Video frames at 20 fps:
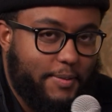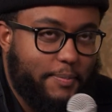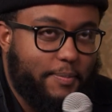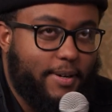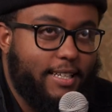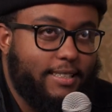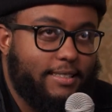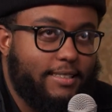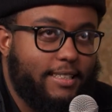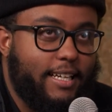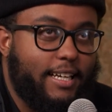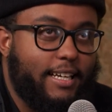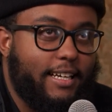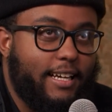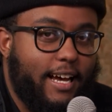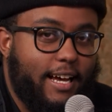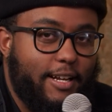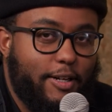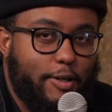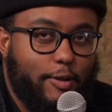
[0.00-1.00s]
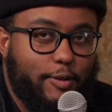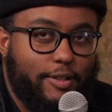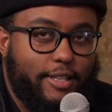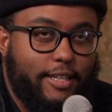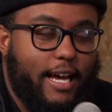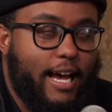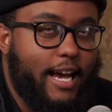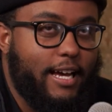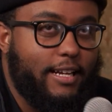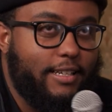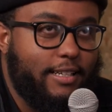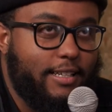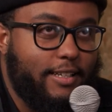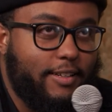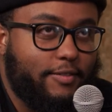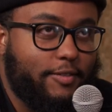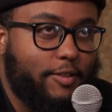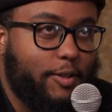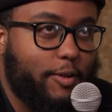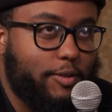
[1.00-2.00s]
it by saying I know the idea
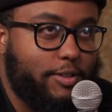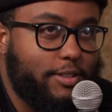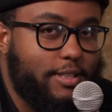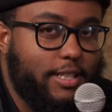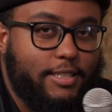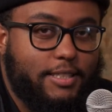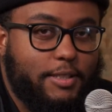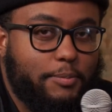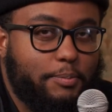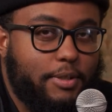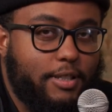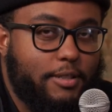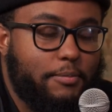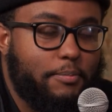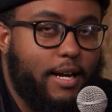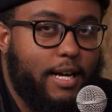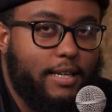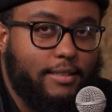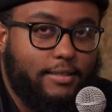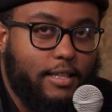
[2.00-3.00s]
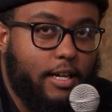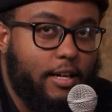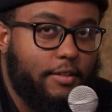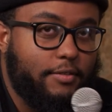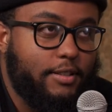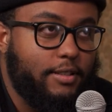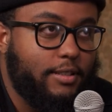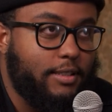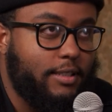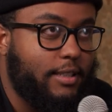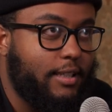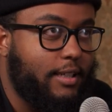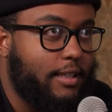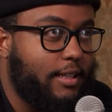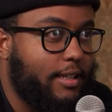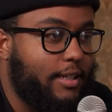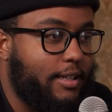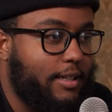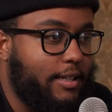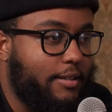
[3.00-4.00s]
of don't judge a book by its cover,
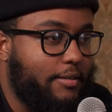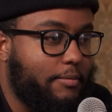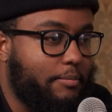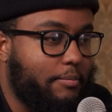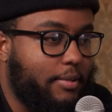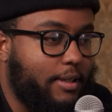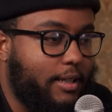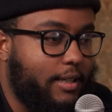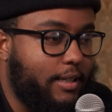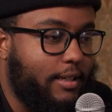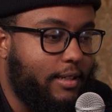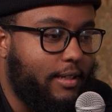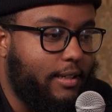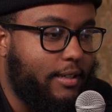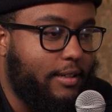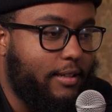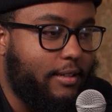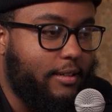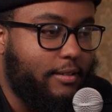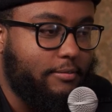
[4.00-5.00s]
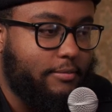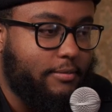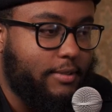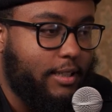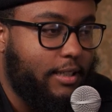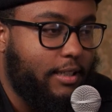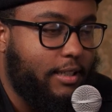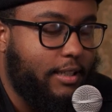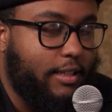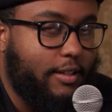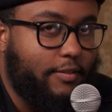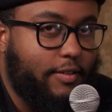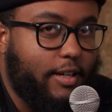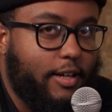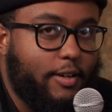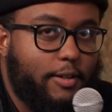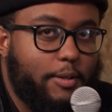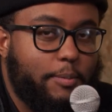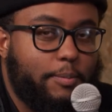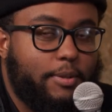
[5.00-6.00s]
but uh, if
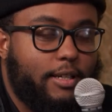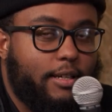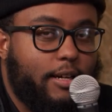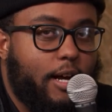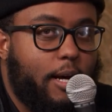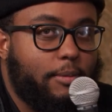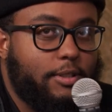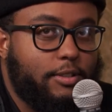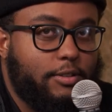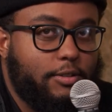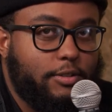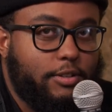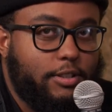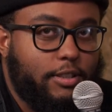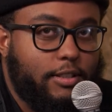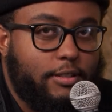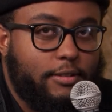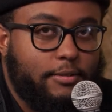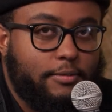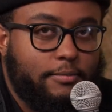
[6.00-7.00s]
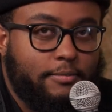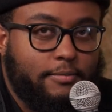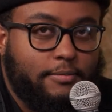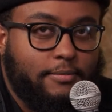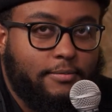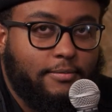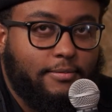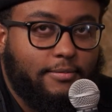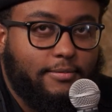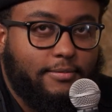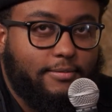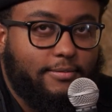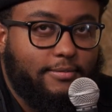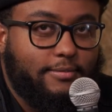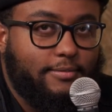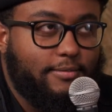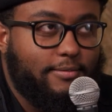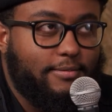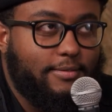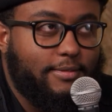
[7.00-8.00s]
y'all know the book Kama Sutra,
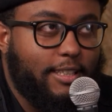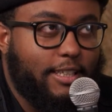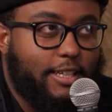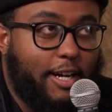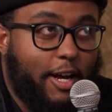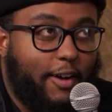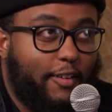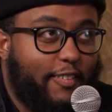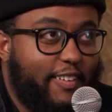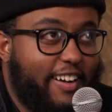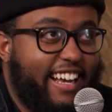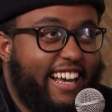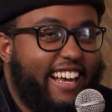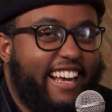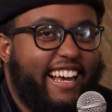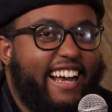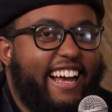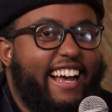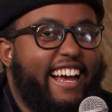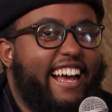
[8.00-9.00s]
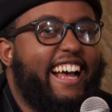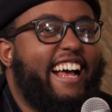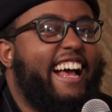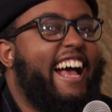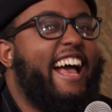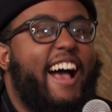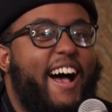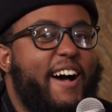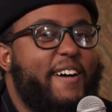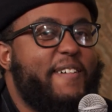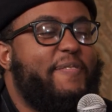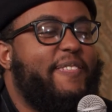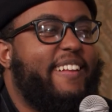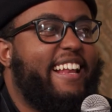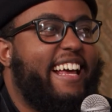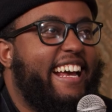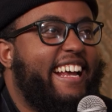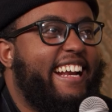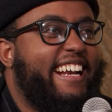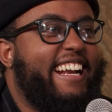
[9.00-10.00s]
the cover. I'm
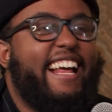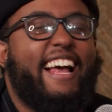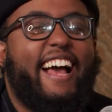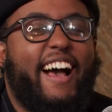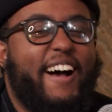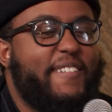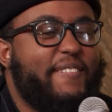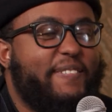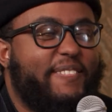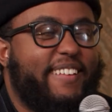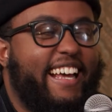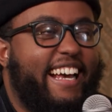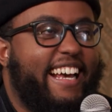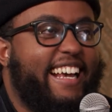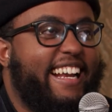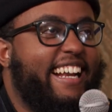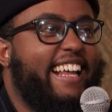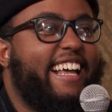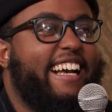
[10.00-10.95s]
playing. I'm playing.